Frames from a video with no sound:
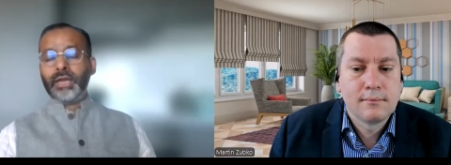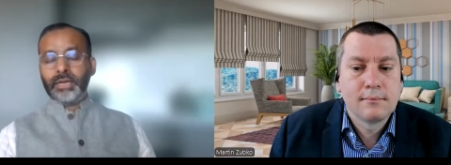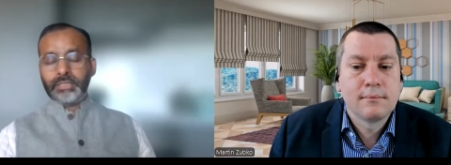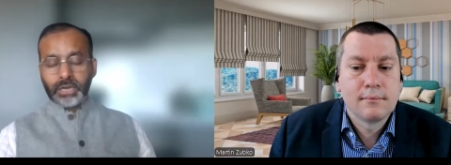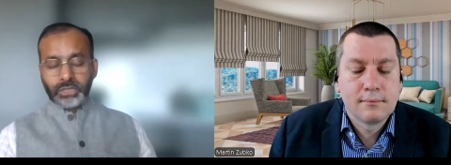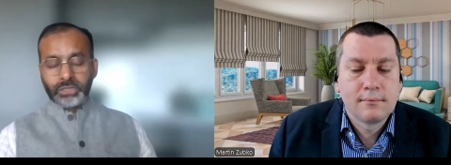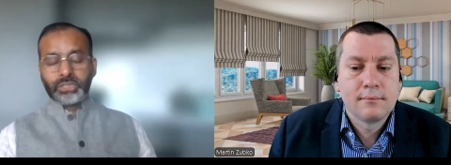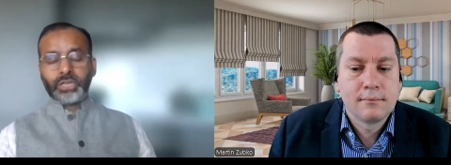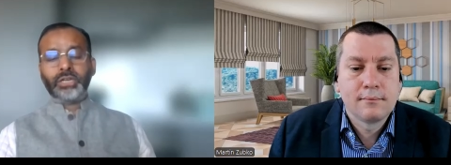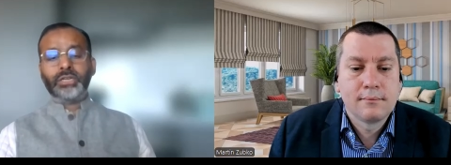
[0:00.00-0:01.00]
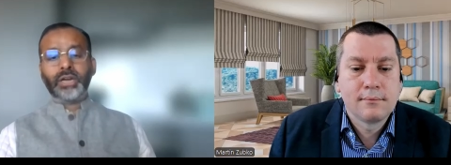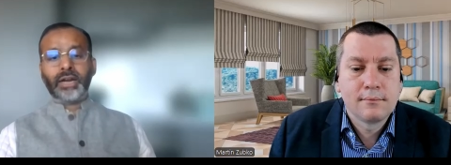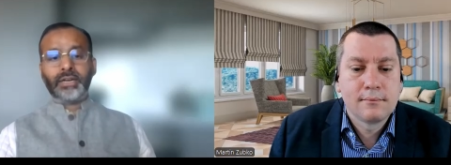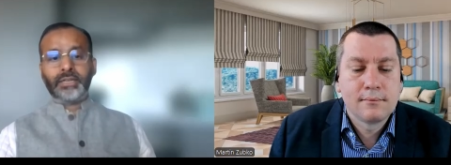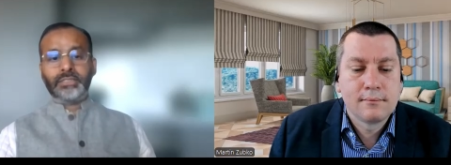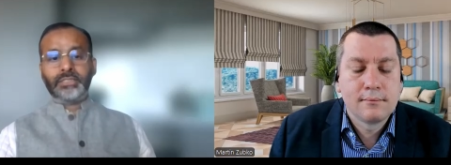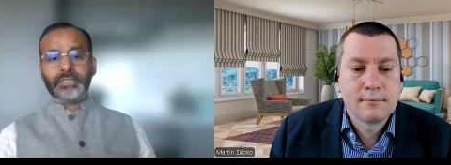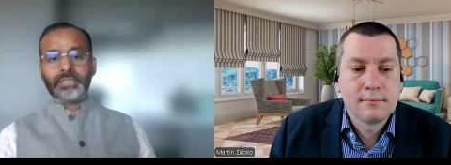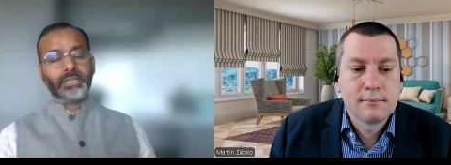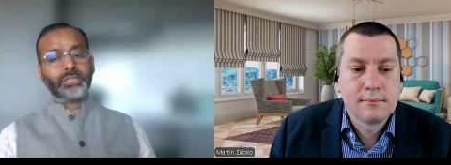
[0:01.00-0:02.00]
Speaker 1: is a concern and is
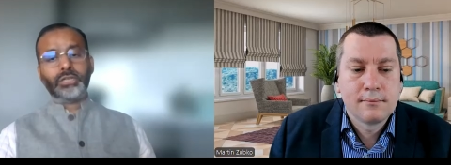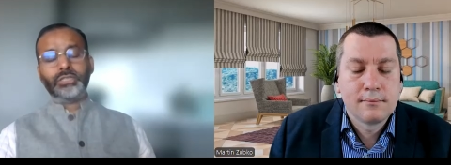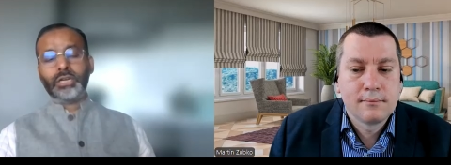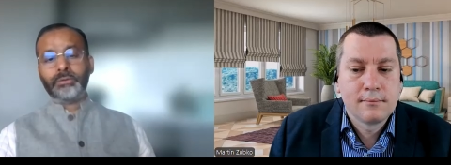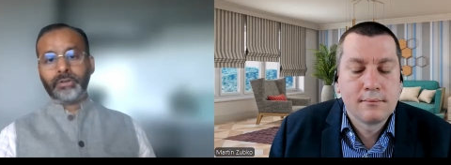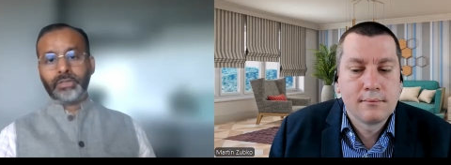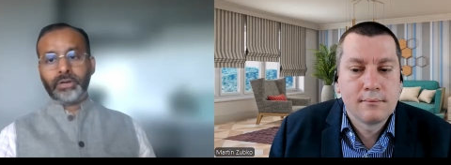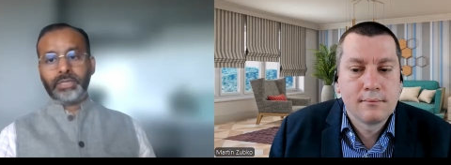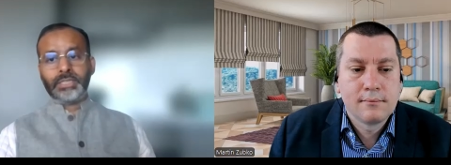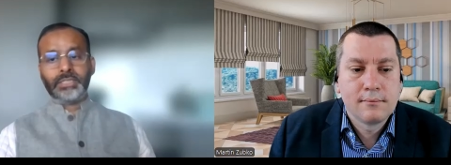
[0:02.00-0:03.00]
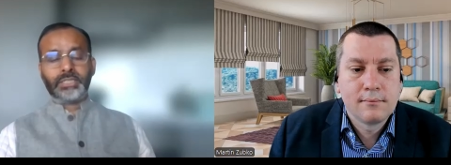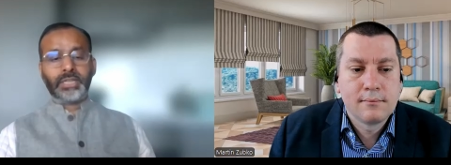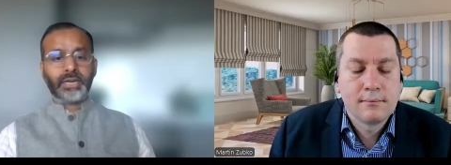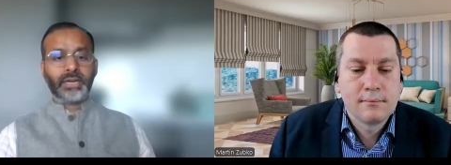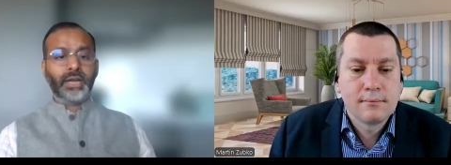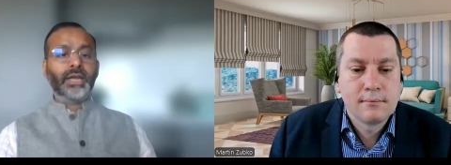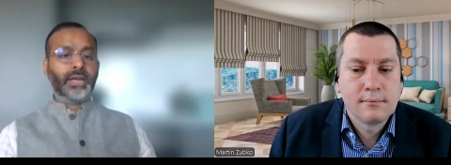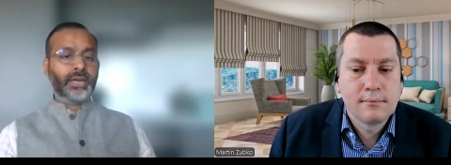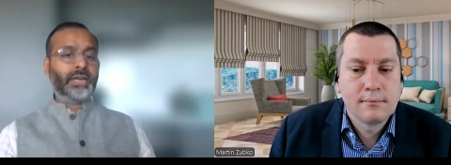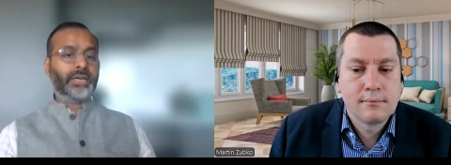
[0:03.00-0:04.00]
a serious concern for the regions that
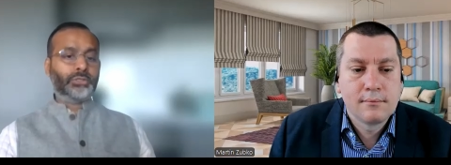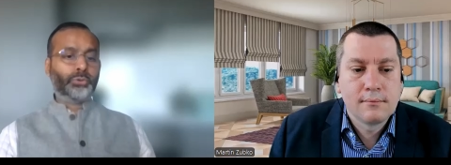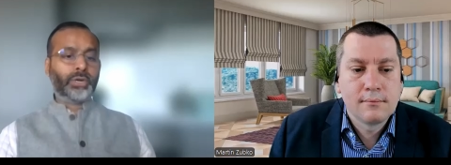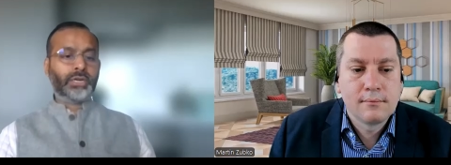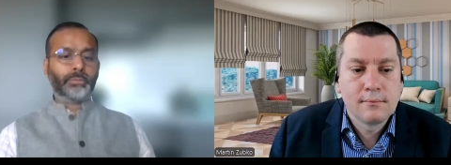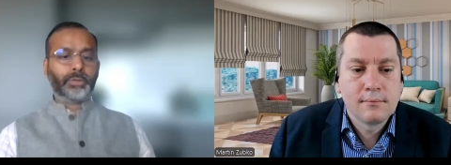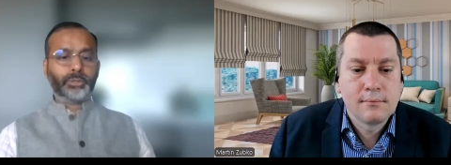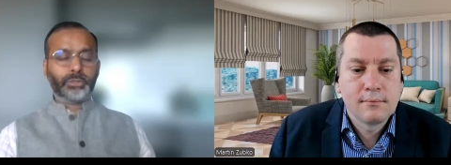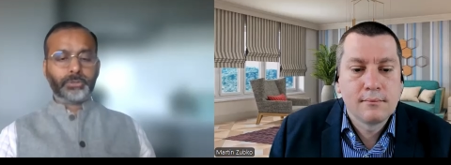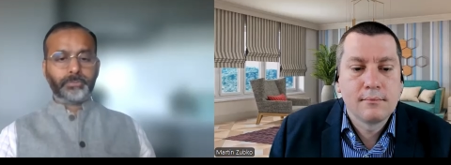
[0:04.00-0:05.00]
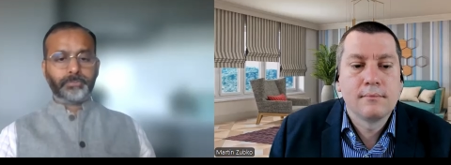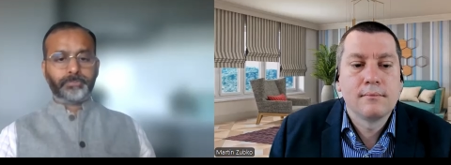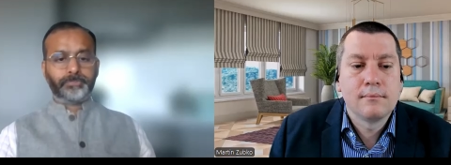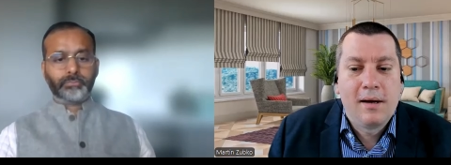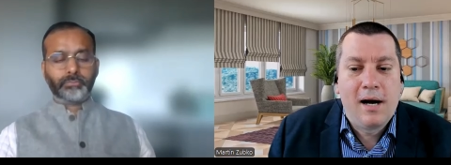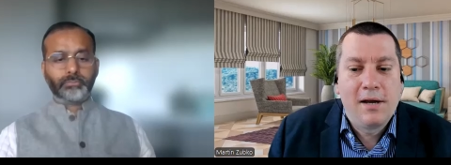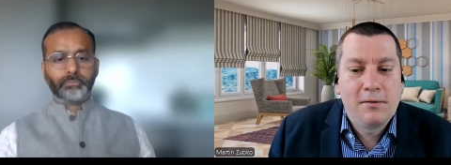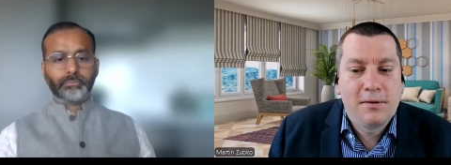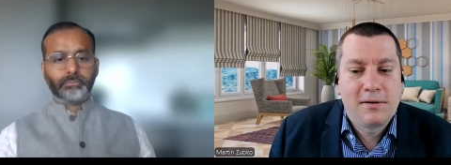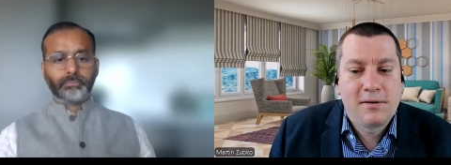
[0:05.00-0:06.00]
India is worried about.
Speaker 2: I
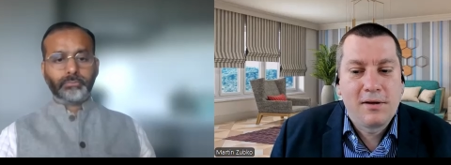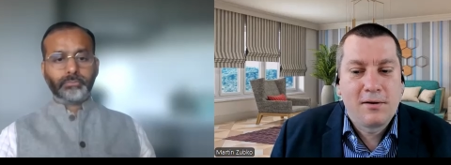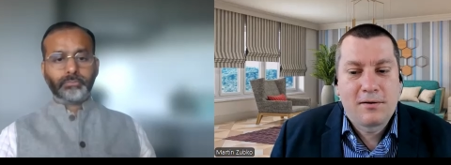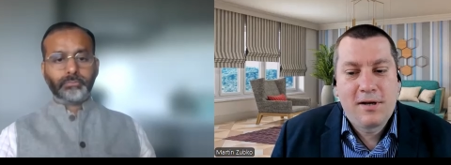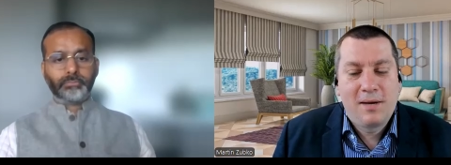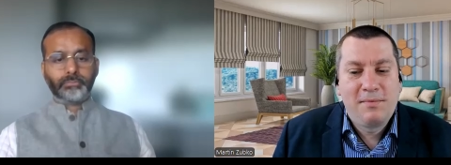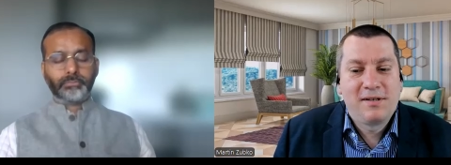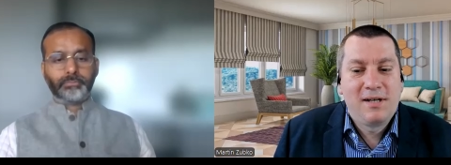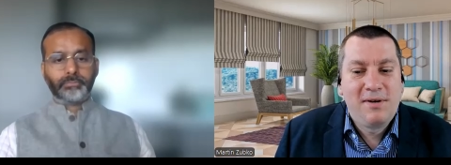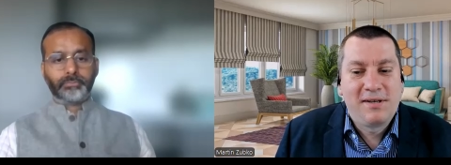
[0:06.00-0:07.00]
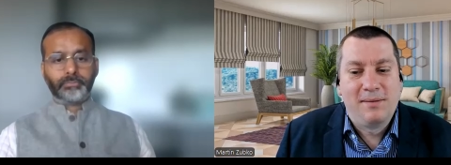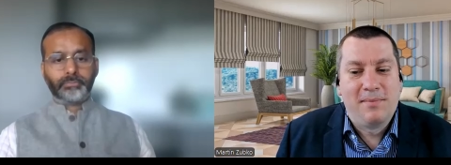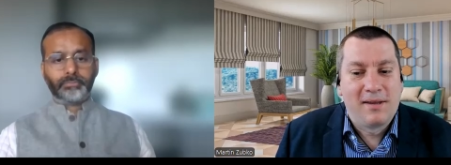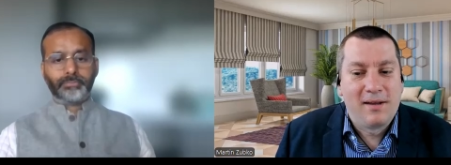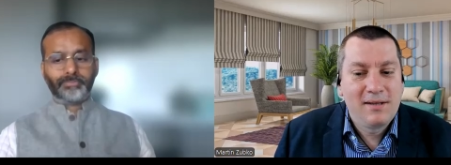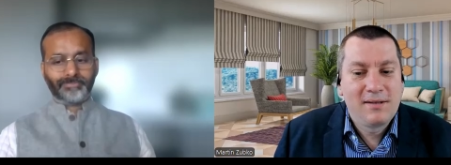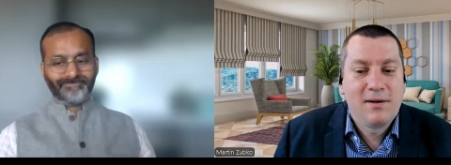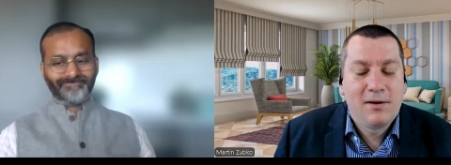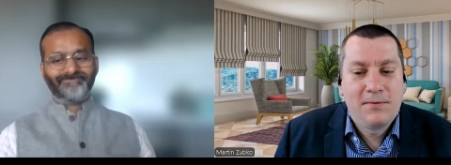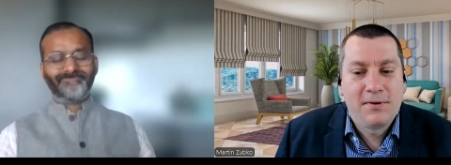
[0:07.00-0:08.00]
know that your time is limited, but let's
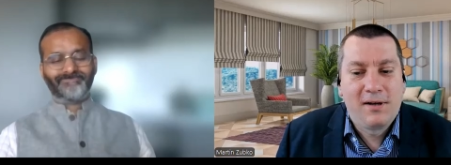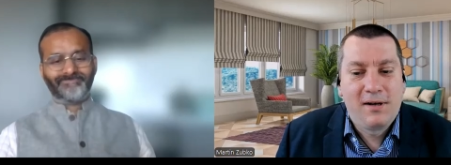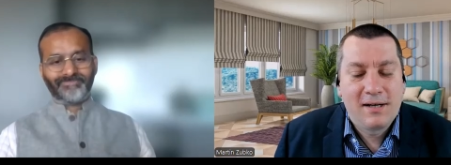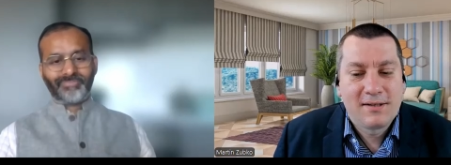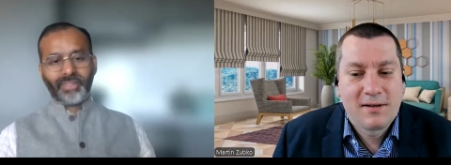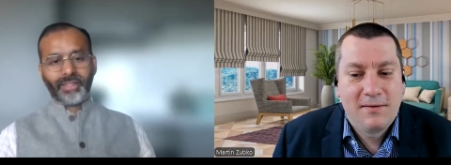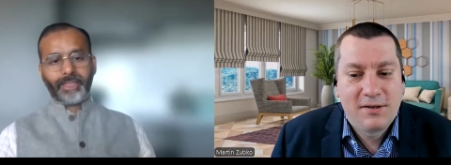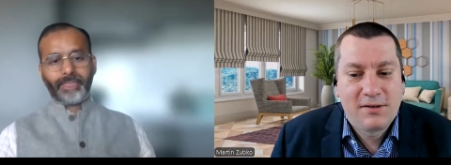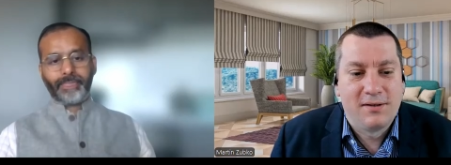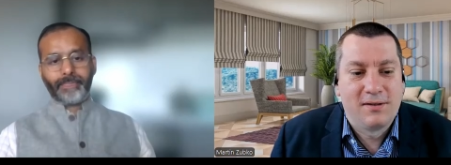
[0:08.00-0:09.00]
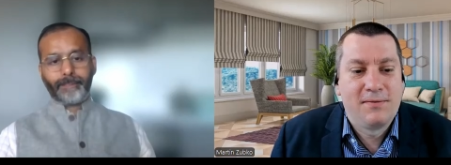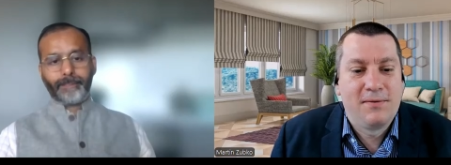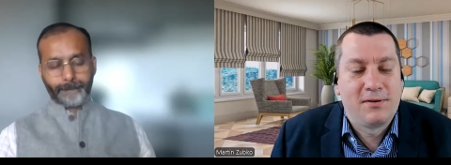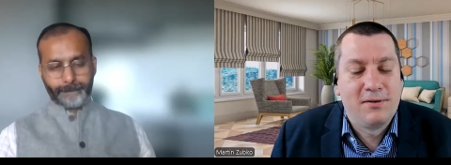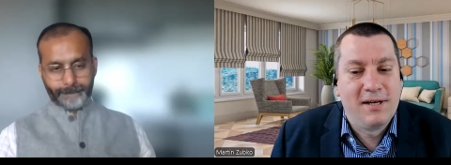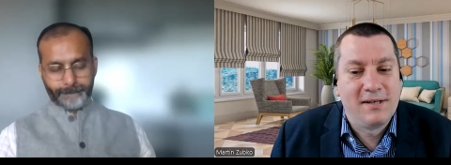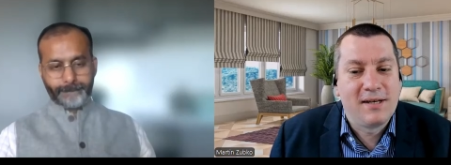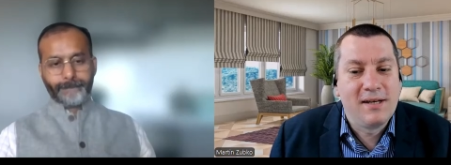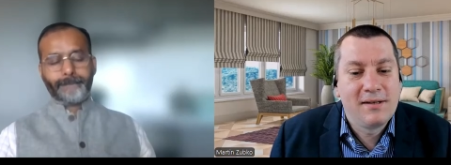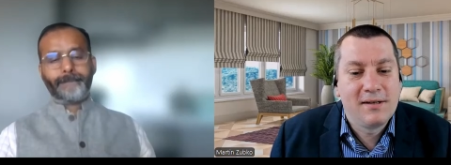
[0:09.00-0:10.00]
go for the last questions for today's
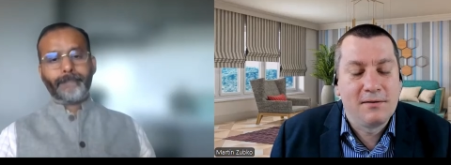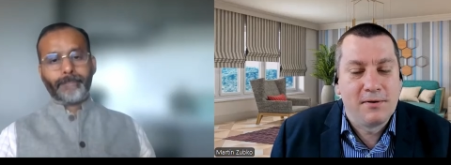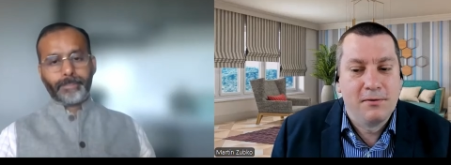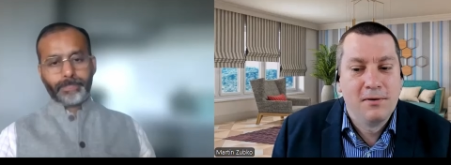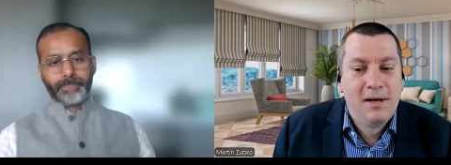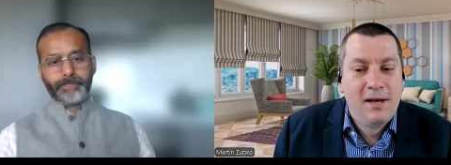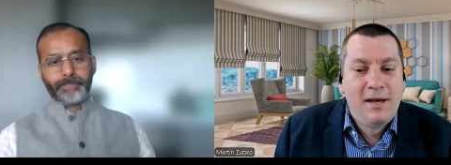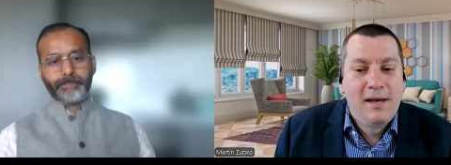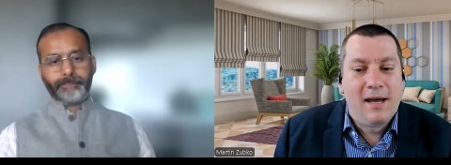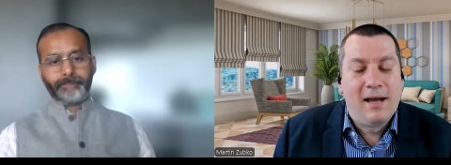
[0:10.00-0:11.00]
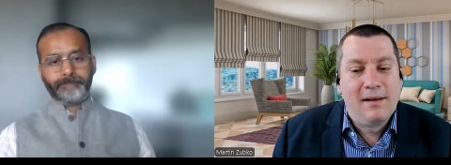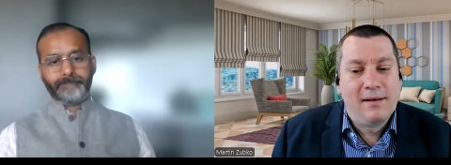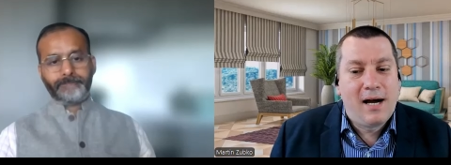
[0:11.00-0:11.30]
interview. And